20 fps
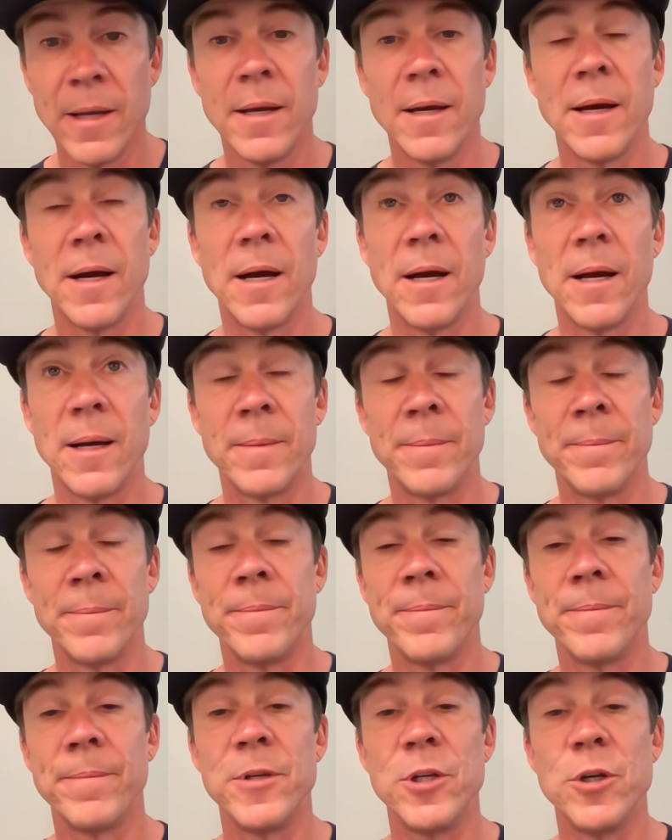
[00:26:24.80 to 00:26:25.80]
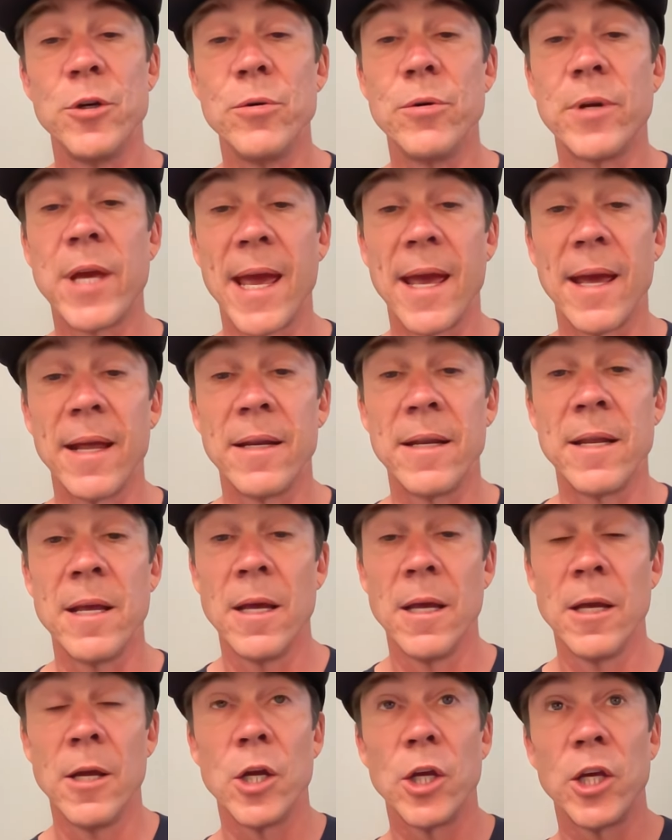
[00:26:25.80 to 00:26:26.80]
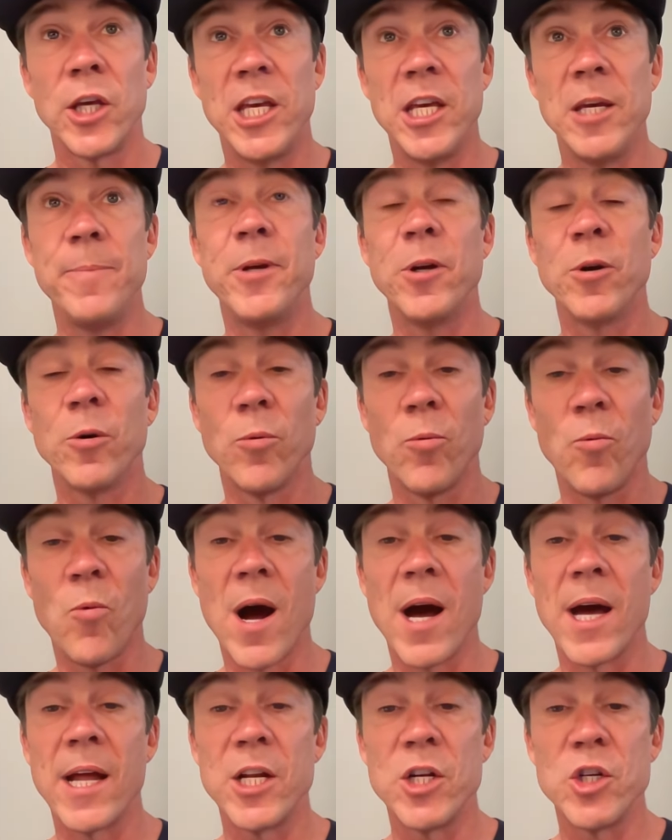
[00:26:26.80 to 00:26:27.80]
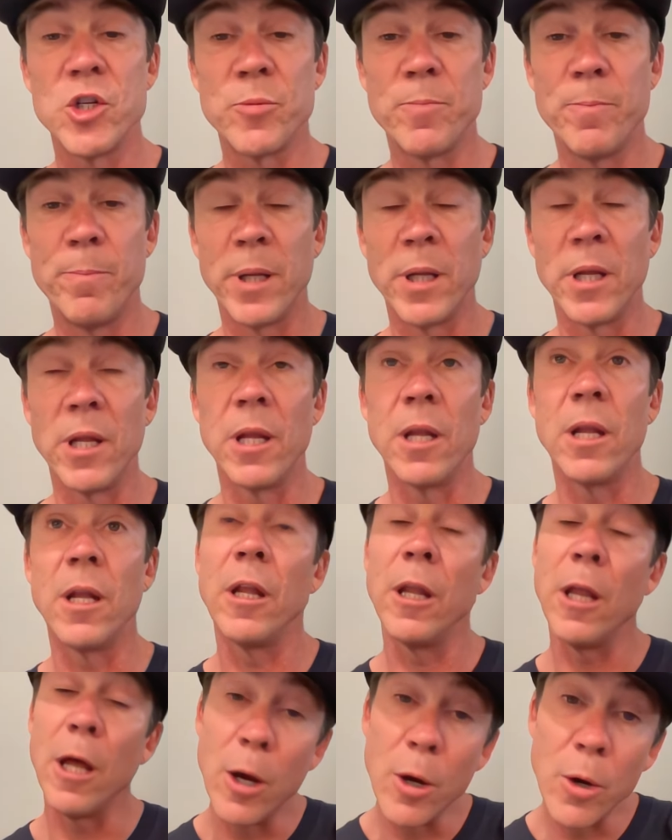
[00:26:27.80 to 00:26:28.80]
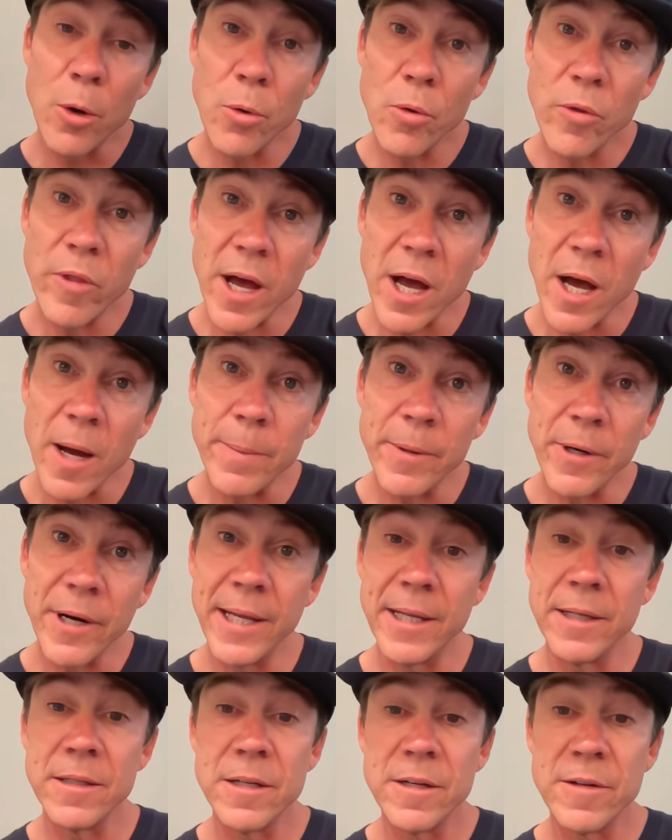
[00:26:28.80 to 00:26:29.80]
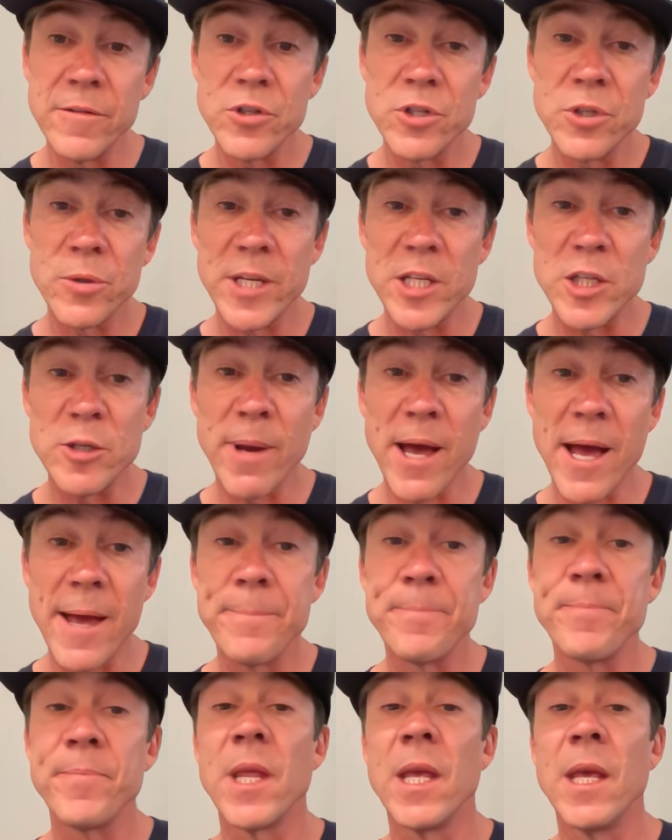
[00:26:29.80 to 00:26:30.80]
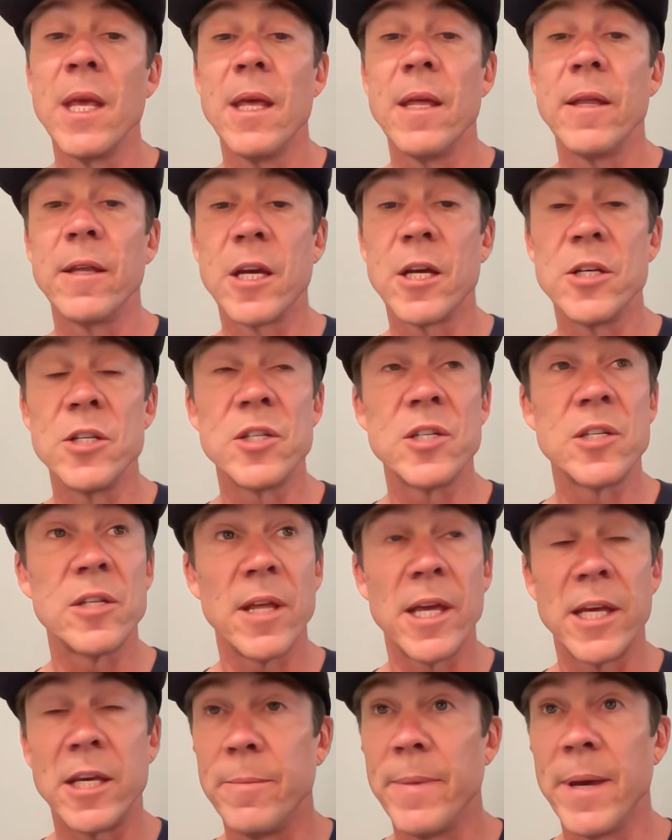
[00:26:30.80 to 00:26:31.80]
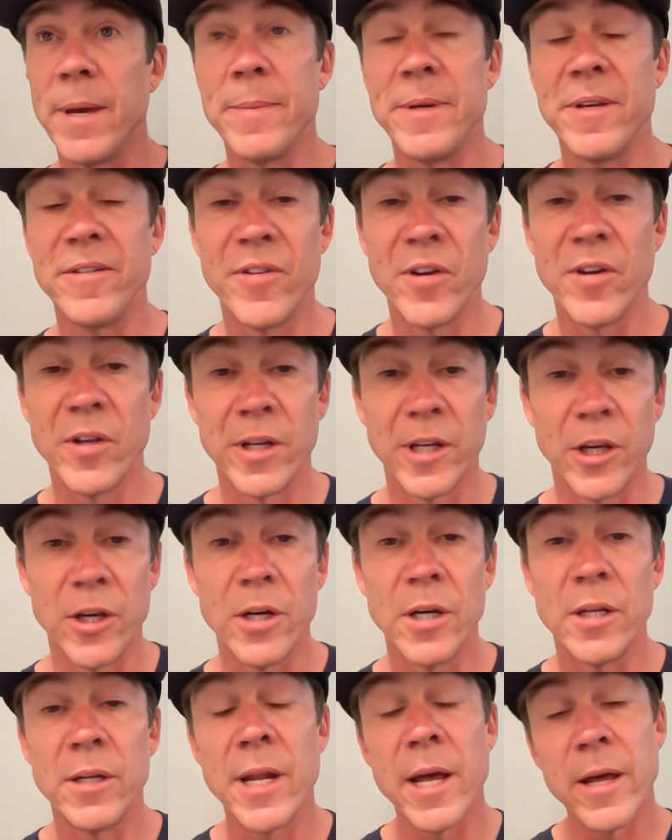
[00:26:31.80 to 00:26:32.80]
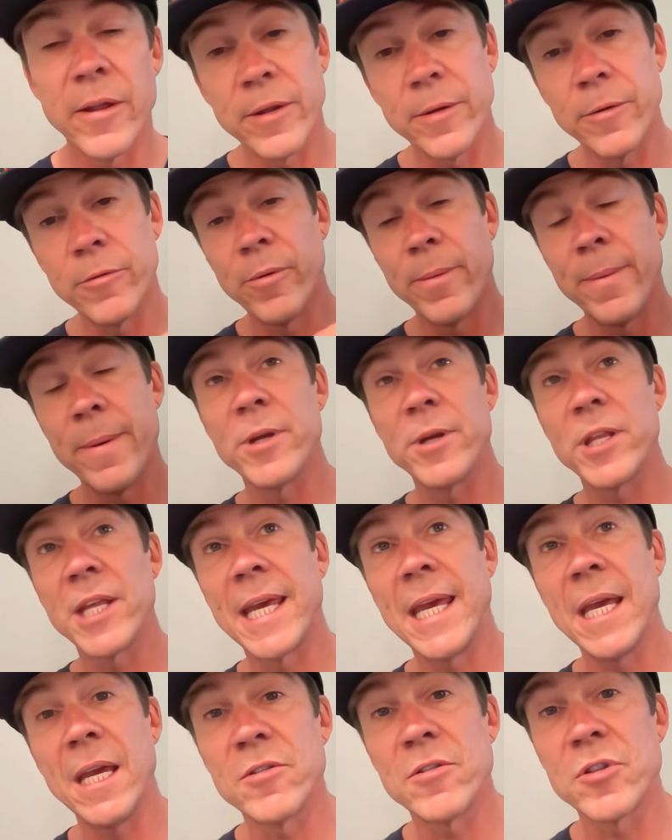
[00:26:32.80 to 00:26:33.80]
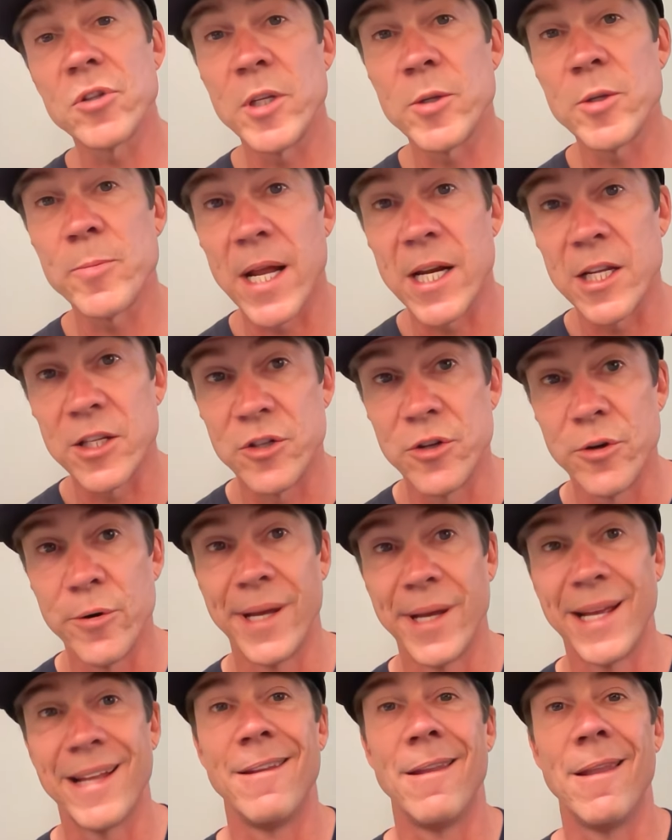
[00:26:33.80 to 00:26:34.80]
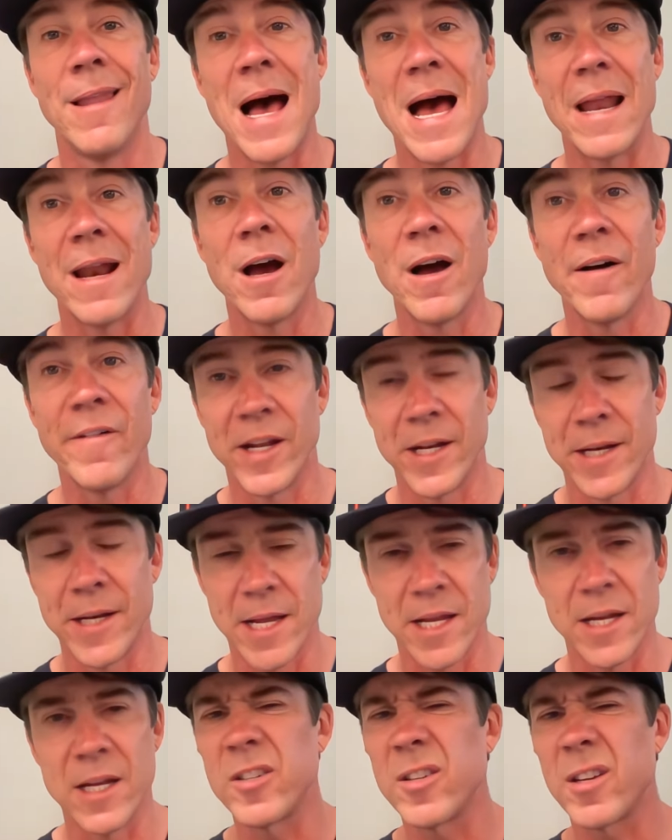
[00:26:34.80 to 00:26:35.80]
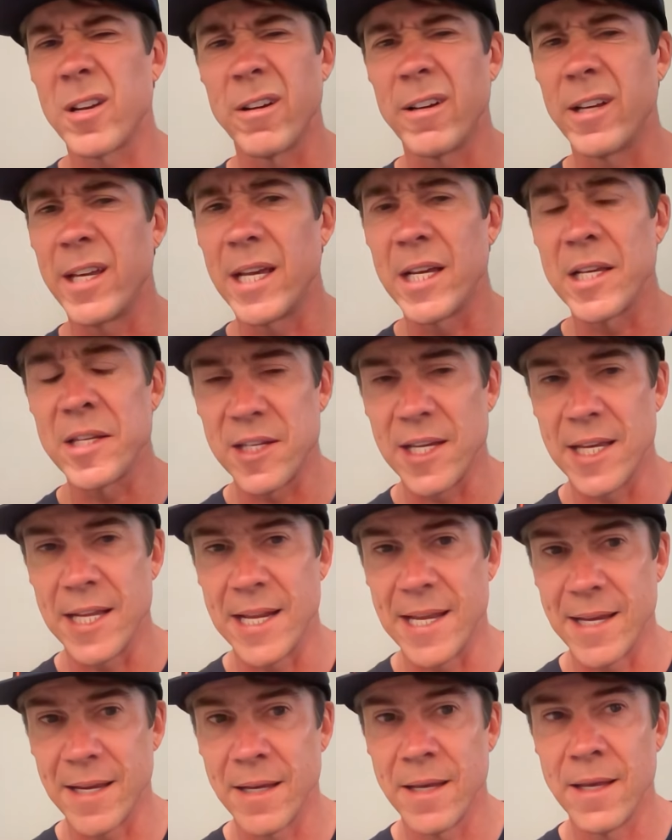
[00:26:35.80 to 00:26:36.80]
You can keep your wattage below the upper end of sweet spot because, like, you may be feeling good. Now, remember, the key of sweet spot is doing a lot of it, not necessarily exceeding